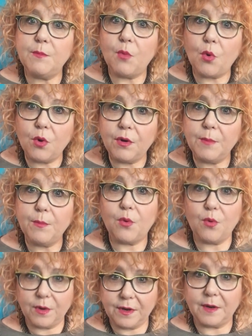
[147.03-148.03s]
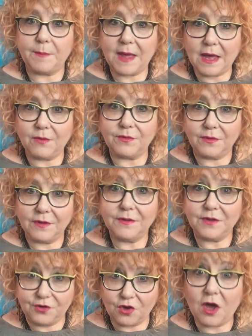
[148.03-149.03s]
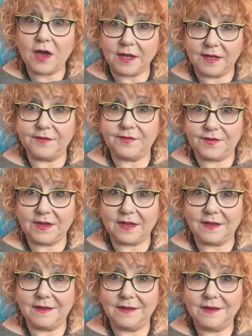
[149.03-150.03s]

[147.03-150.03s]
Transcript: more important about the talking stick